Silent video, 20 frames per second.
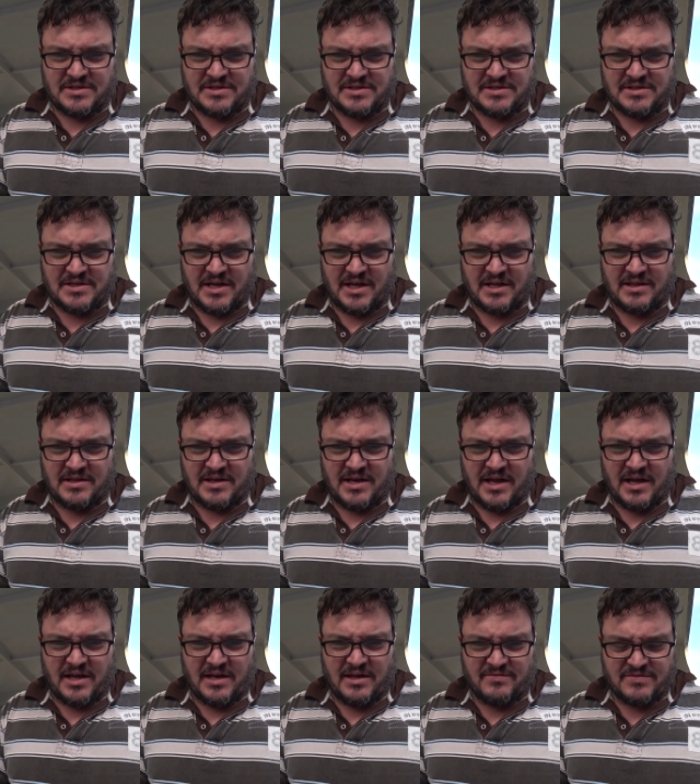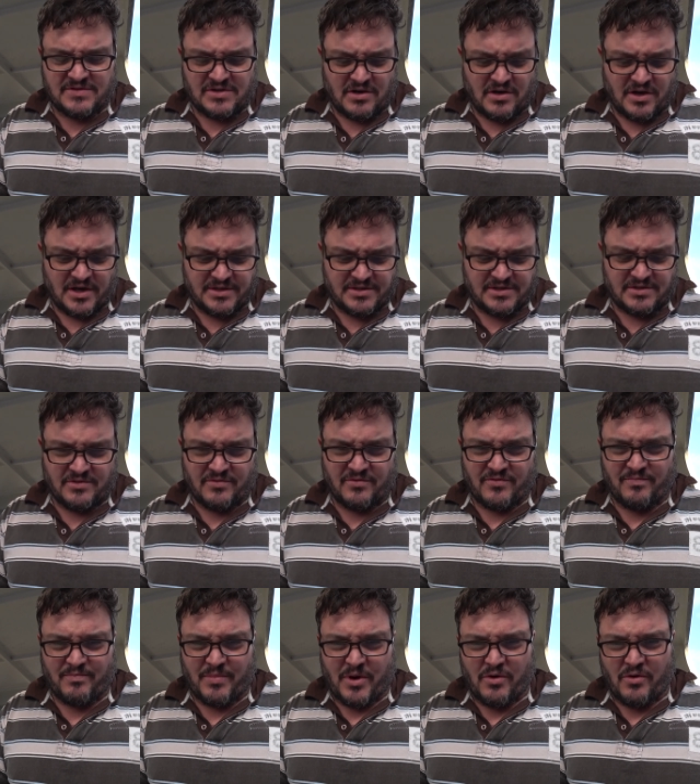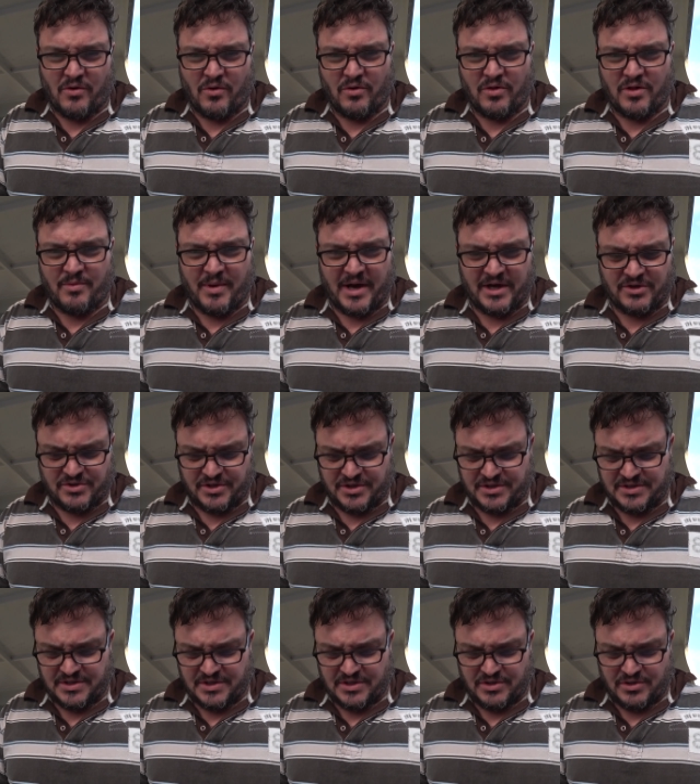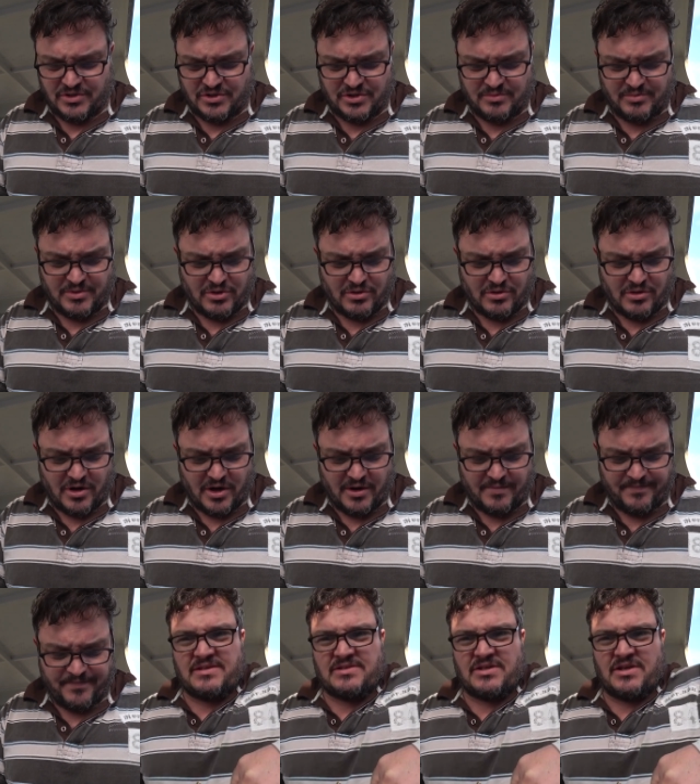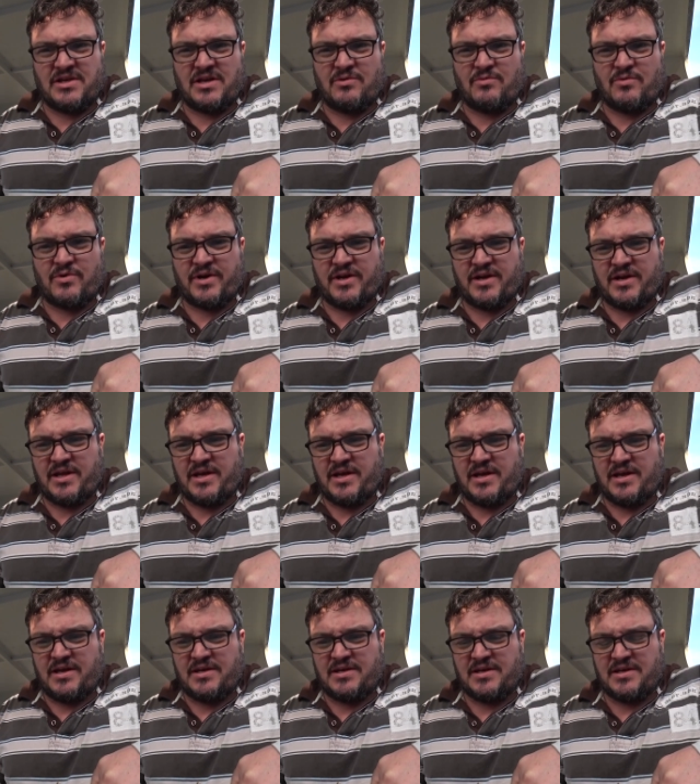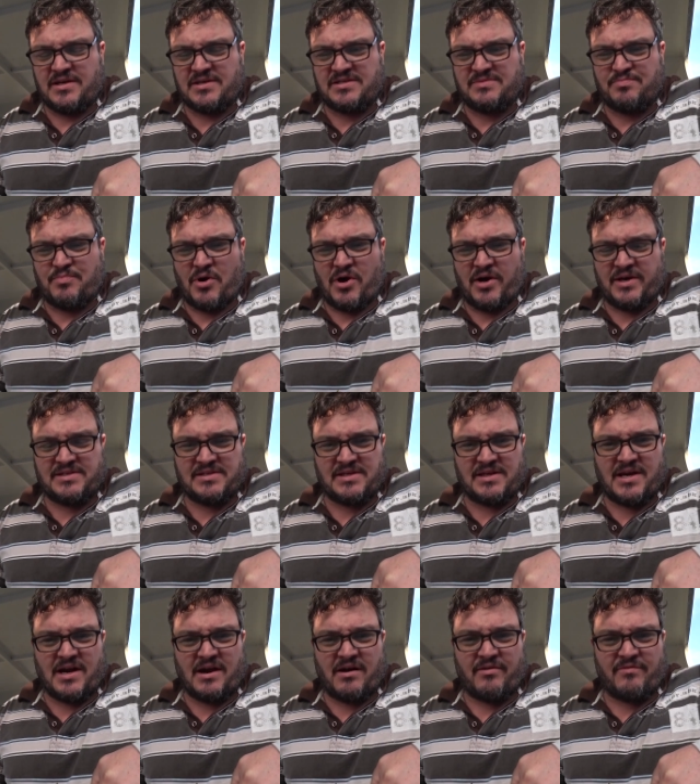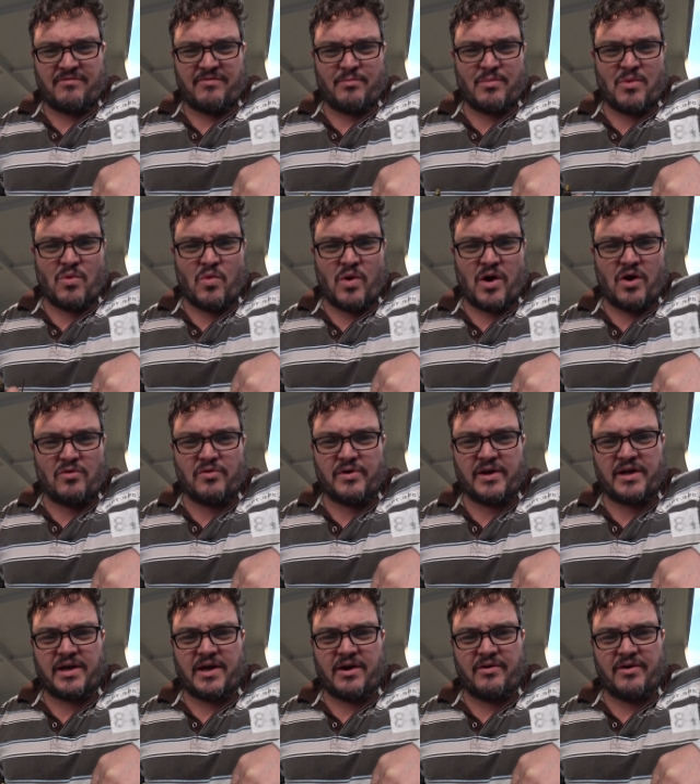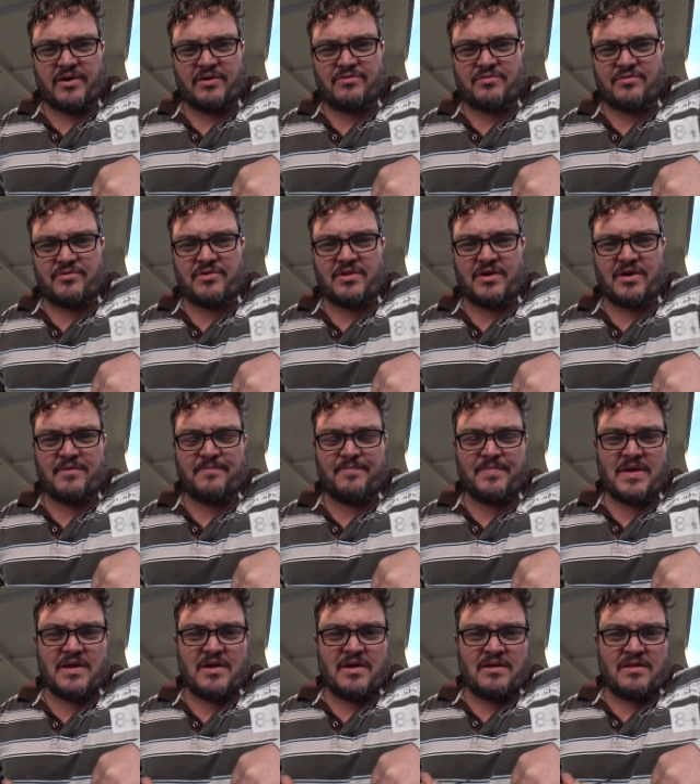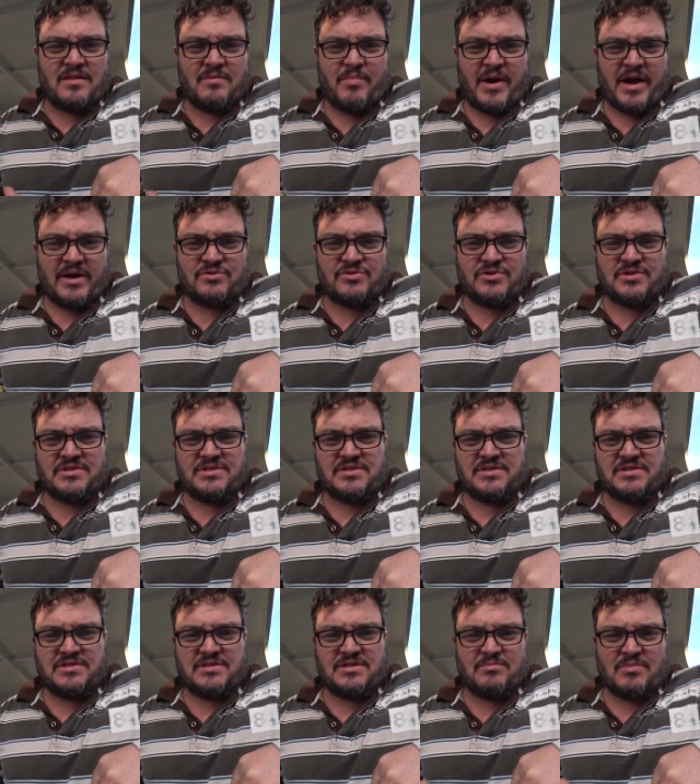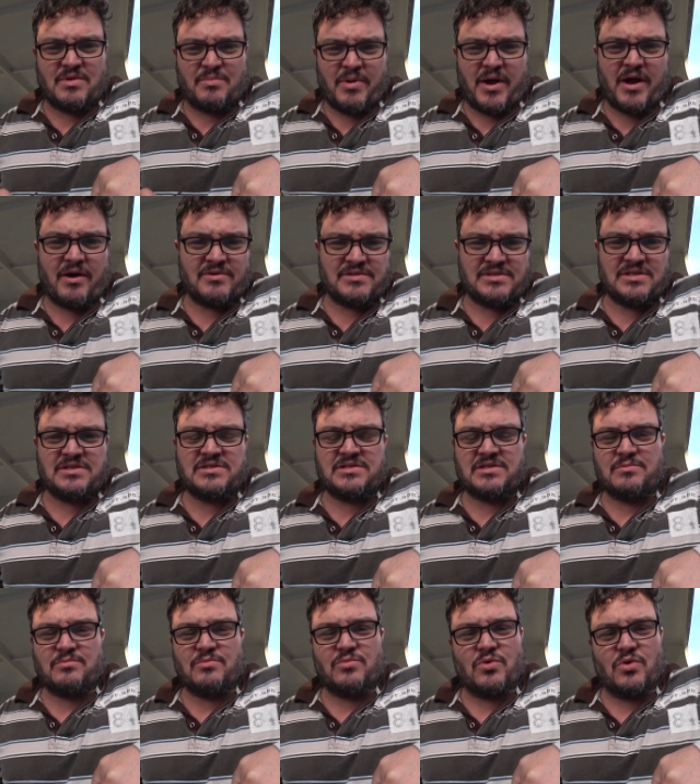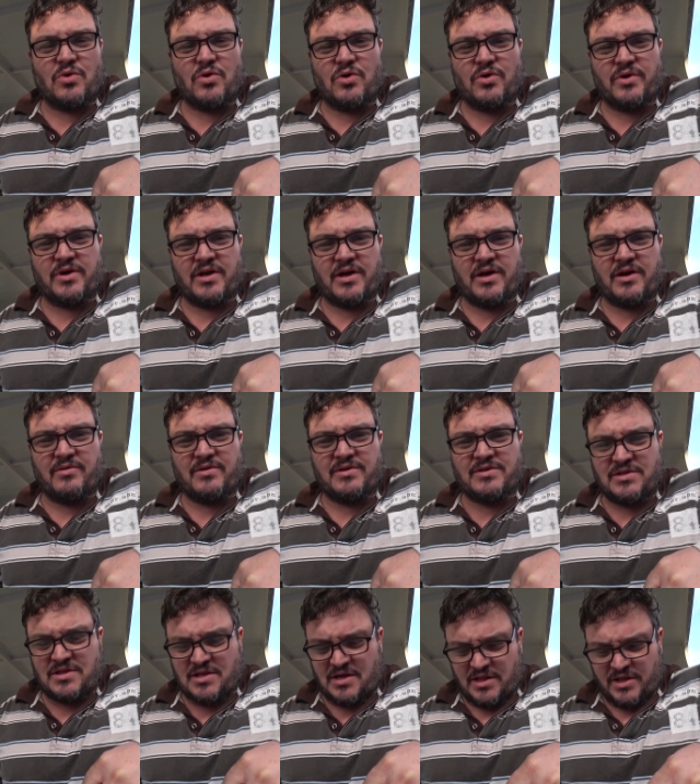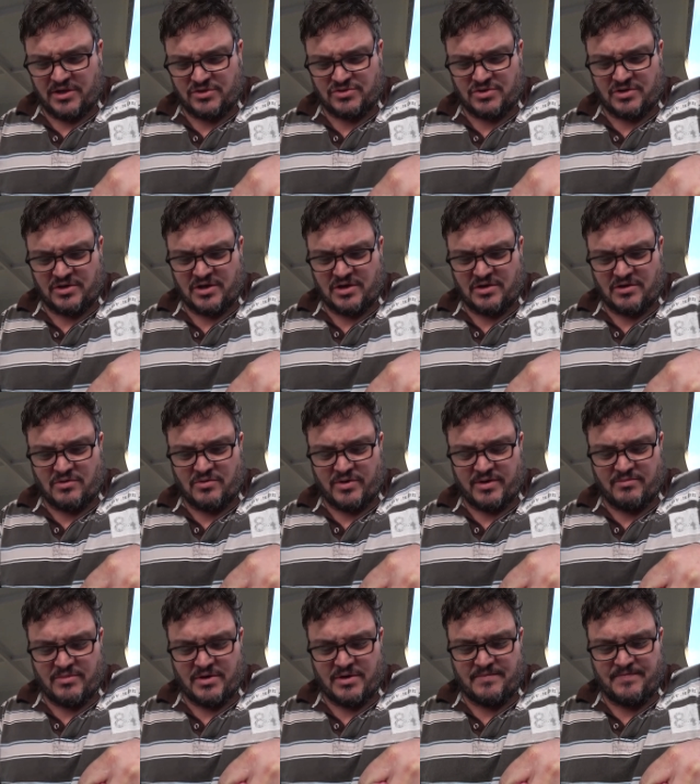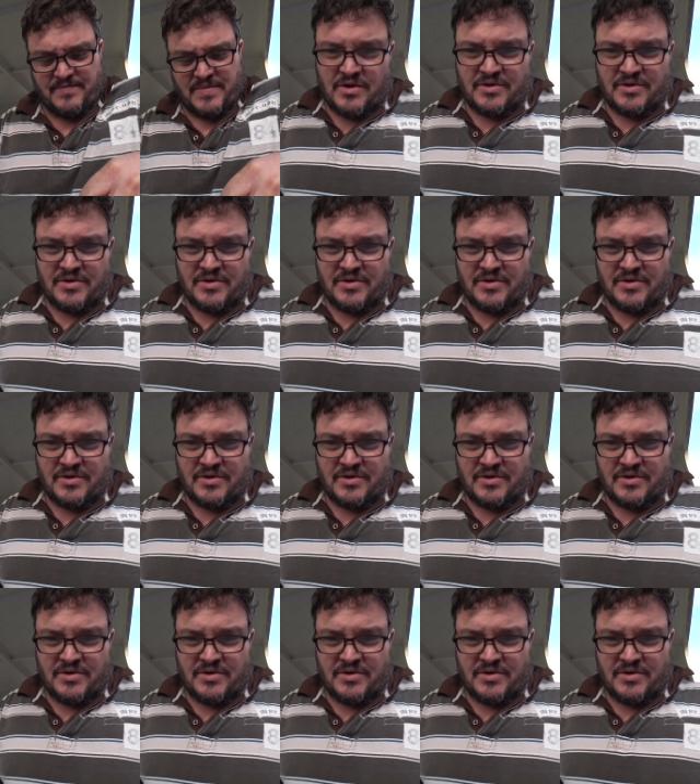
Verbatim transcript: disconnect the negative sides of all the batteries, it should be all right. So you don't want any spikes in current from the welder going through the, the battery system, the power system, or, you know, into the electronic equipment.